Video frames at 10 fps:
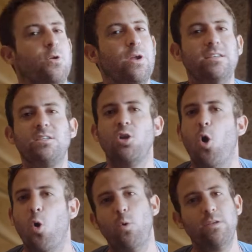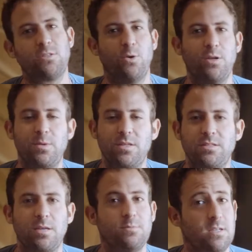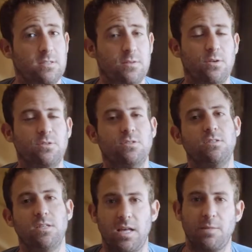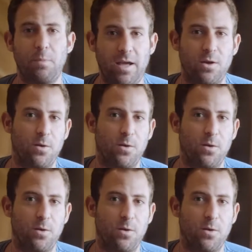there isn't always going to be the same sense of urgency like back